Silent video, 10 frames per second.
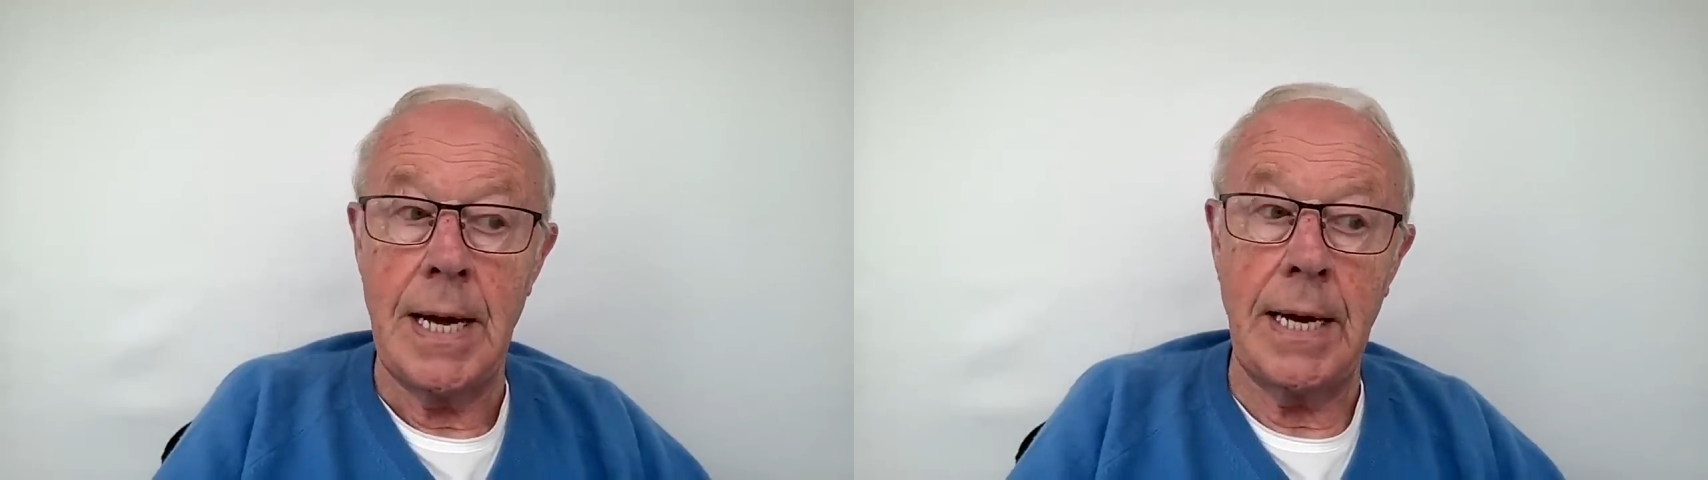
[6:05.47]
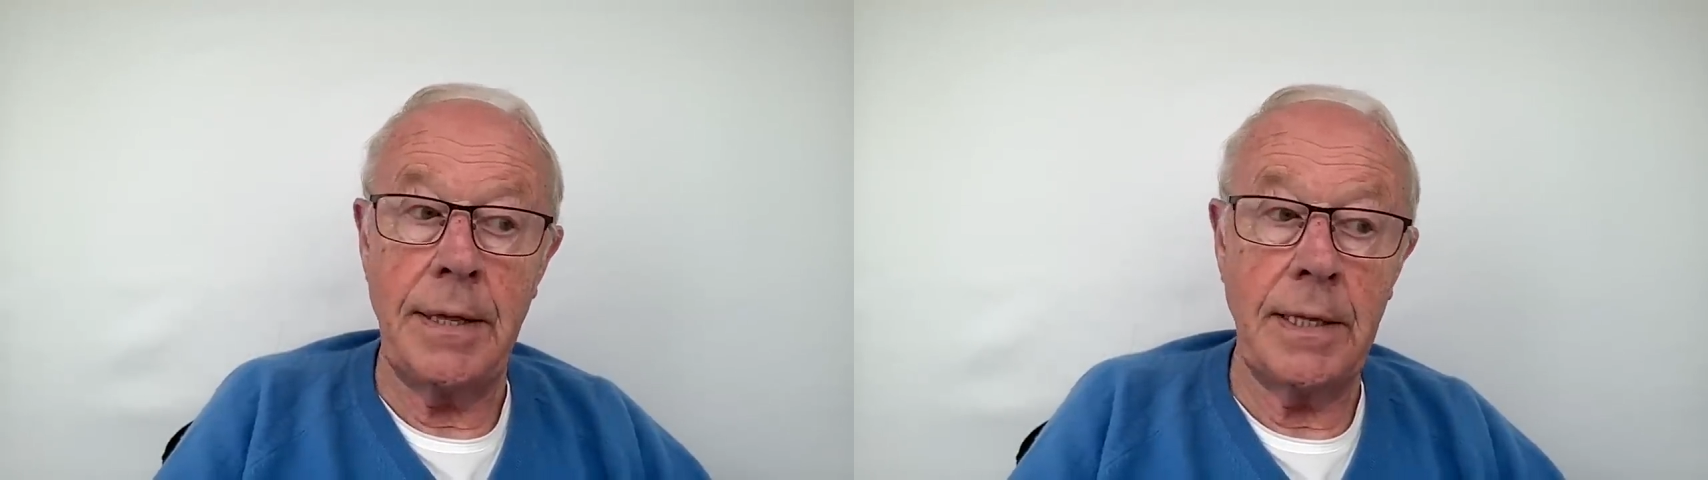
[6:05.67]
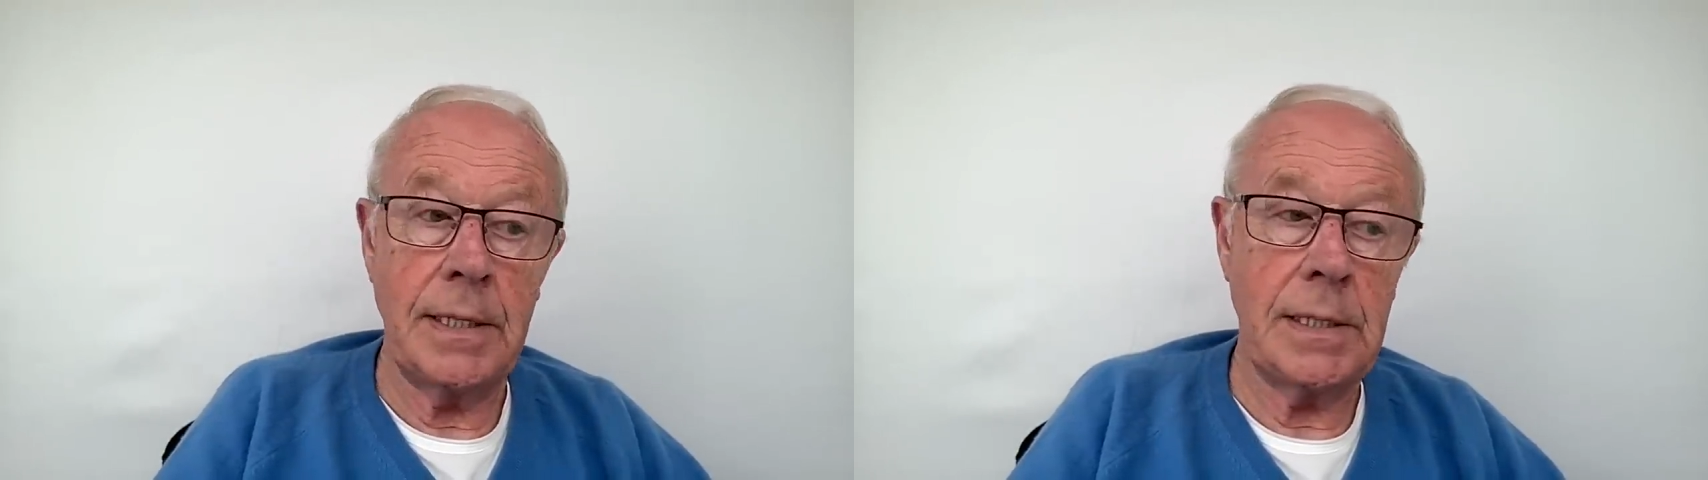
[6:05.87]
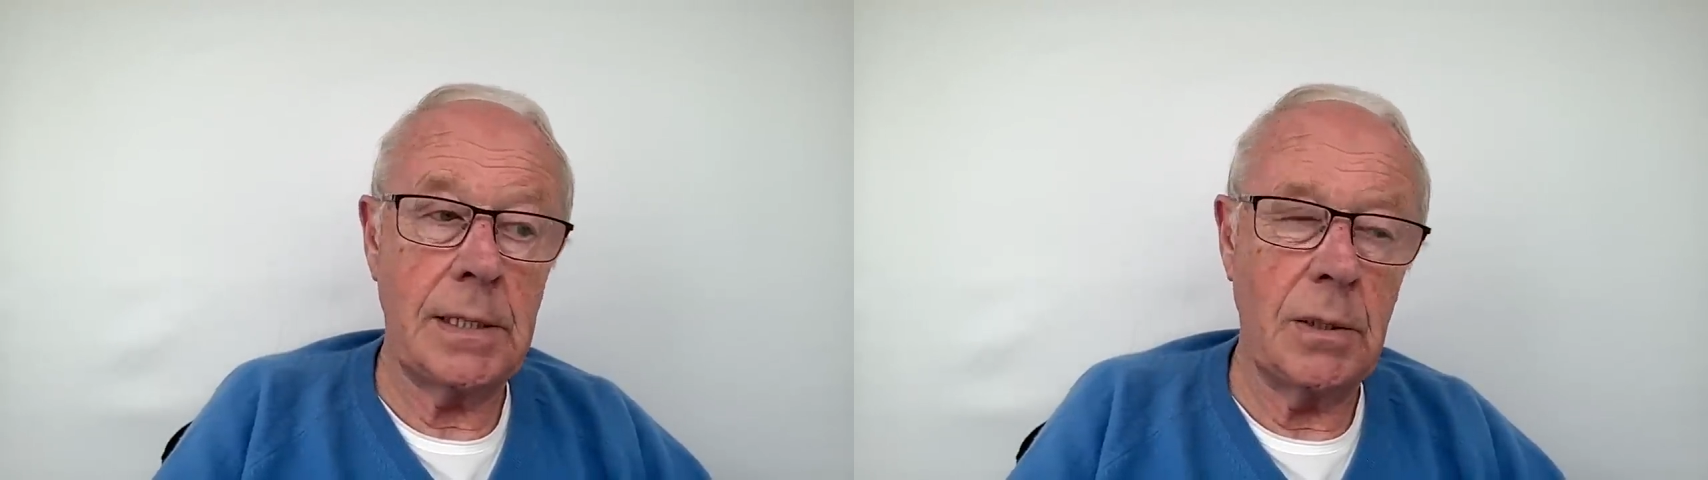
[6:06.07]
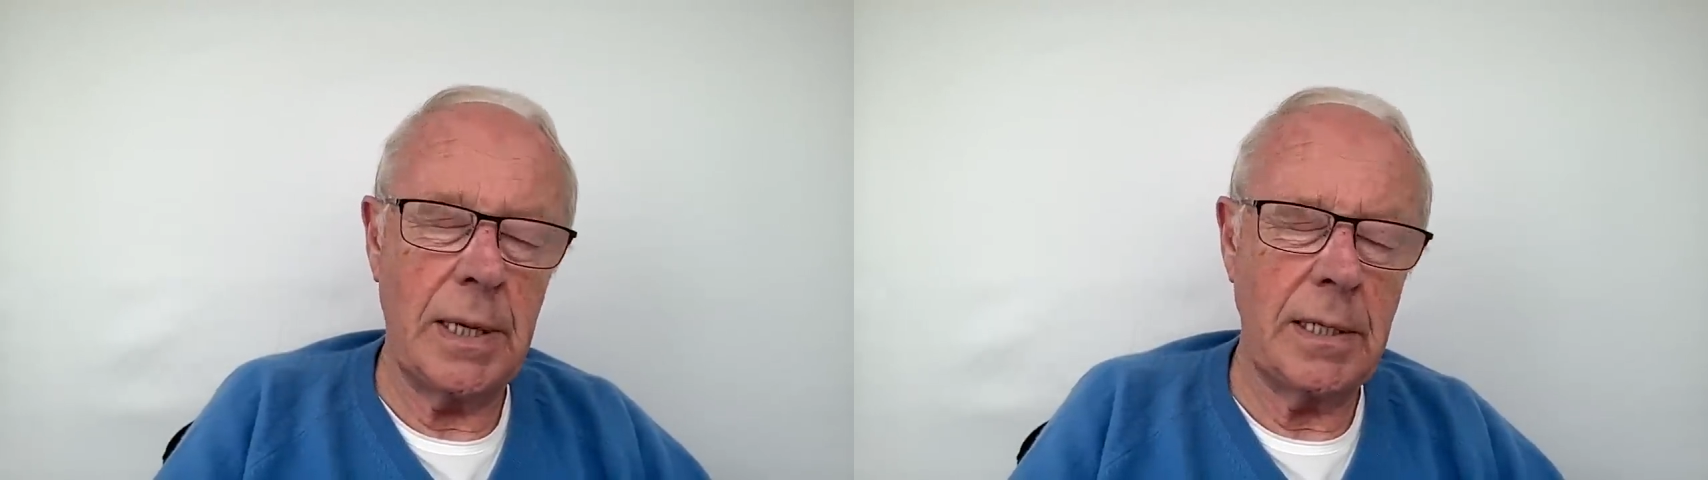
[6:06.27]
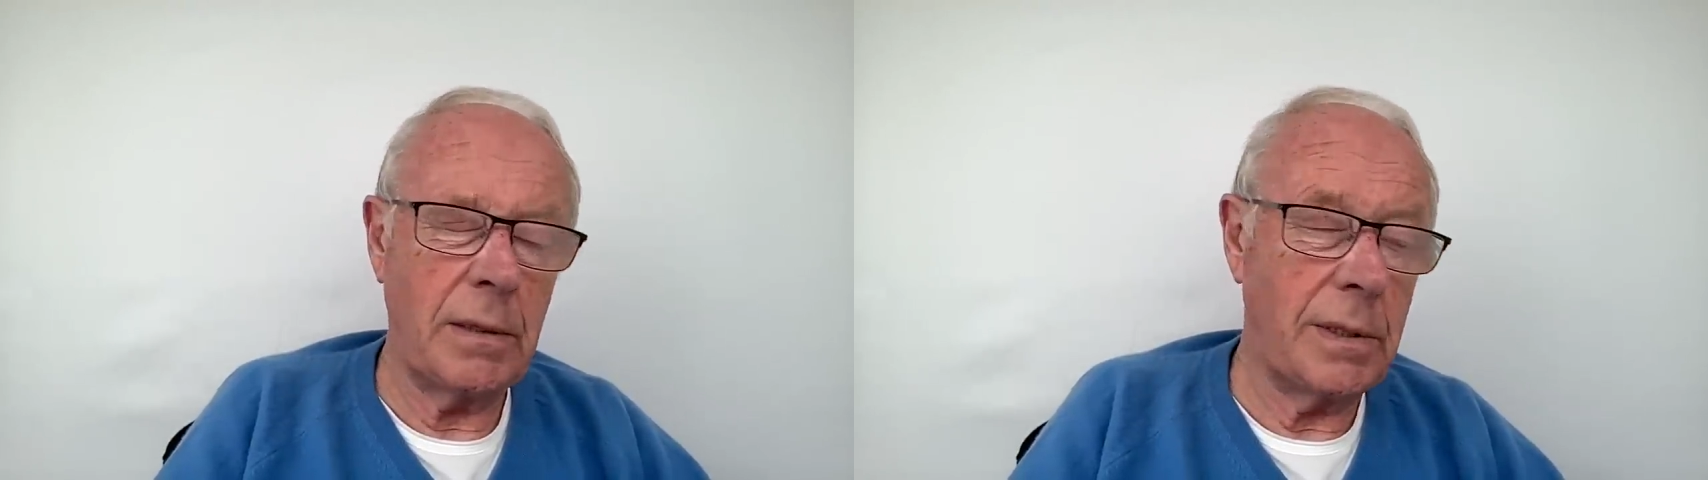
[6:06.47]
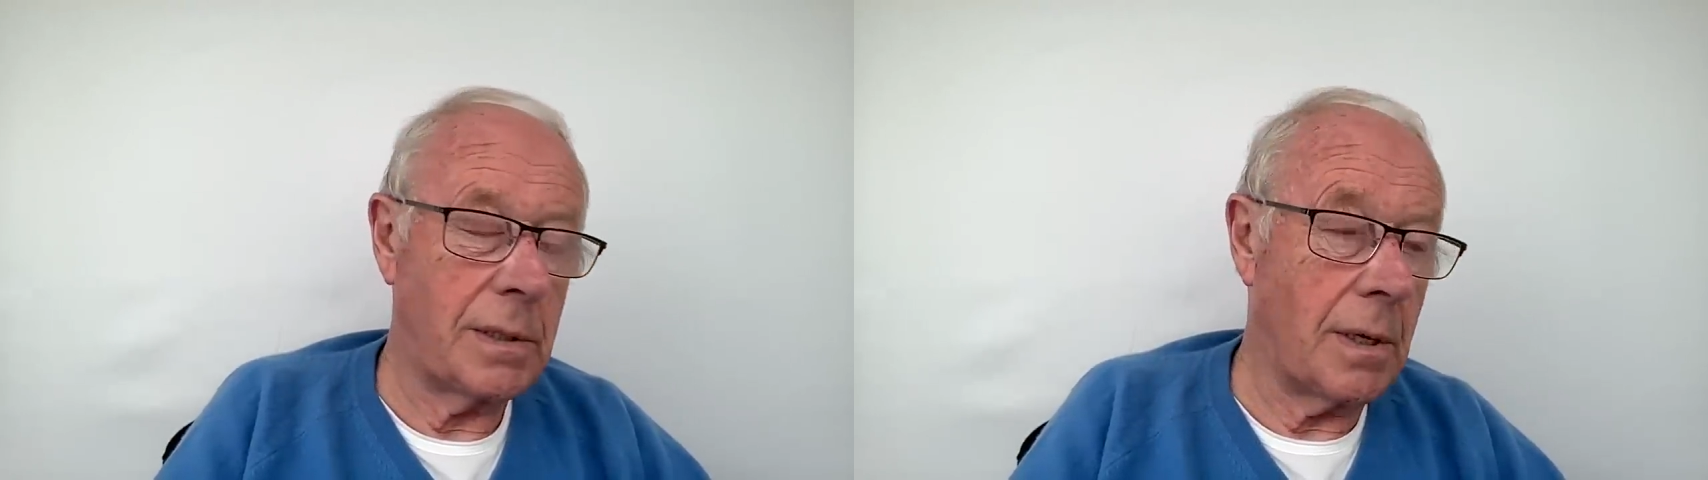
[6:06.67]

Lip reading: And I think this is still, I know this is